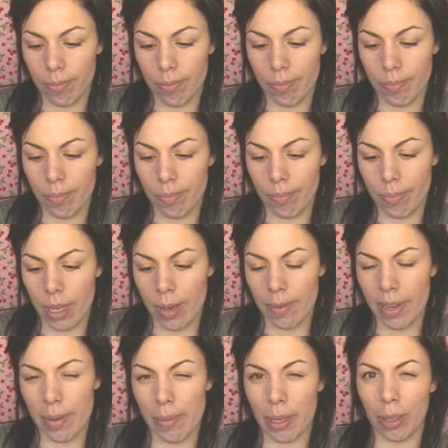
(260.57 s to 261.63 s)

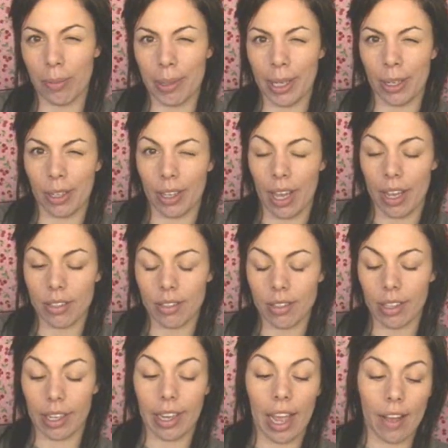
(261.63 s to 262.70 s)
Maybe a millimeter
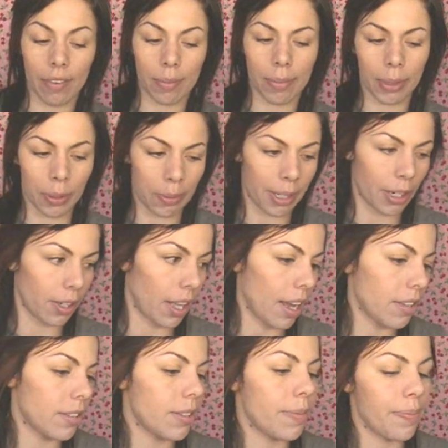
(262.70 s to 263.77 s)
less, like half a millimeter
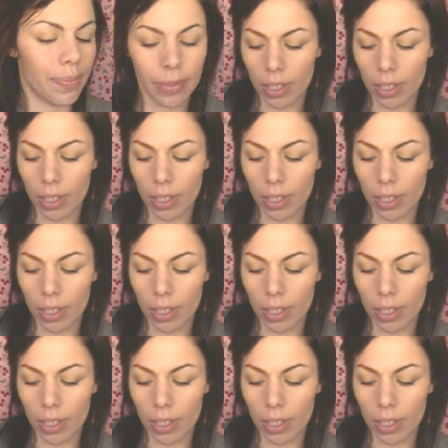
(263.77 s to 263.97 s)
less.